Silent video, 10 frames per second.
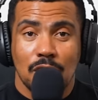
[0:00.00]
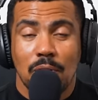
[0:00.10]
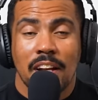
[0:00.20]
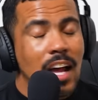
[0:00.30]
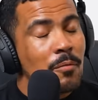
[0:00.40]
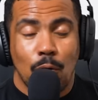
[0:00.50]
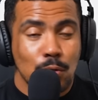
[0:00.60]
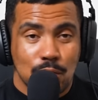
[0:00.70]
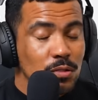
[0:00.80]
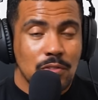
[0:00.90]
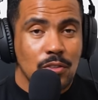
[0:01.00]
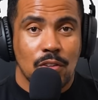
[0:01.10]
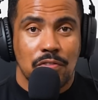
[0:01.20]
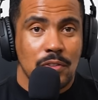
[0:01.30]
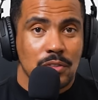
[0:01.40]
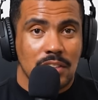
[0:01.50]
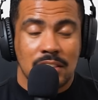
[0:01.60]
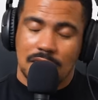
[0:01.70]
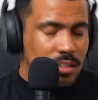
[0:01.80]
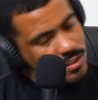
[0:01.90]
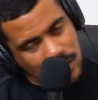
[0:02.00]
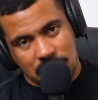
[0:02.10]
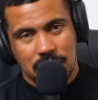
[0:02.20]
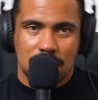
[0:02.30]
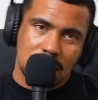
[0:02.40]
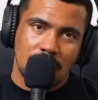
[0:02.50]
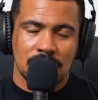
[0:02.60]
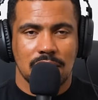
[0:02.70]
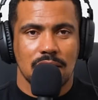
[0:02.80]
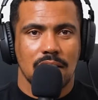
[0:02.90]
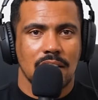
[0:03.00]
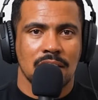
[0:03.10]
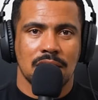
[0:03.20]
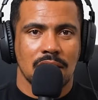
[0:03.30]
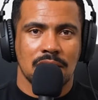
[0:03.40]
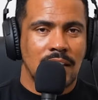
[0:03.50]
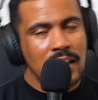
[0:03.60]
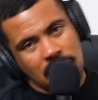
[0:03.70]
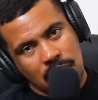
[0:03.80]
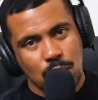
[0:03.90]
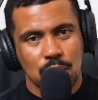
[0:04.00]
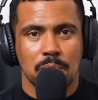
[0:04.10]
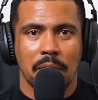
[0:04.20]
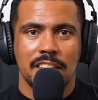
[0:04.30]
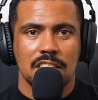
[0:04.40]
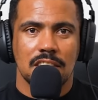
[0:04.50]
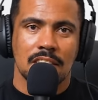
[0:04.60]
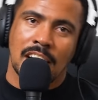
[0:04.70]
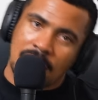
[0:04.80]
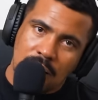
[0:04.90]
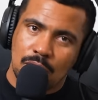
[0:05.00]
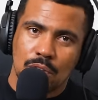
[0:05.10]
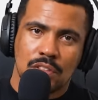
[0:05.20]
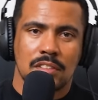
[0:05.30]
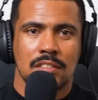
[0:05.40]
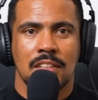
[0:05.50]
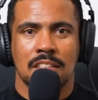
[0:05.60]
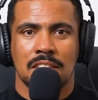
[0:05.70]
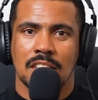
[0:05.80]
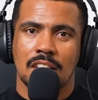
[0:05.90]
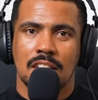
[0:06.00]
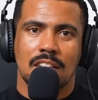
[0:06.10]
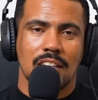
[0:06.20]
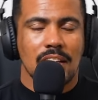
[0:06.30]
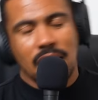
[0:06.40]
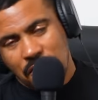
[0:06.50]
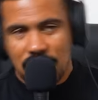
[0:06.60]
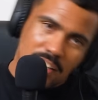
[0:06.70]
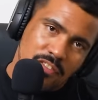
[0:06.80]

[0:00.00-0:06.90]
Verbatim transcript: don't worry, I'm also confused. Huh? As, as, as, Too as, much. As, as dan eet ons mens en dan eet ons dessert. Ek weet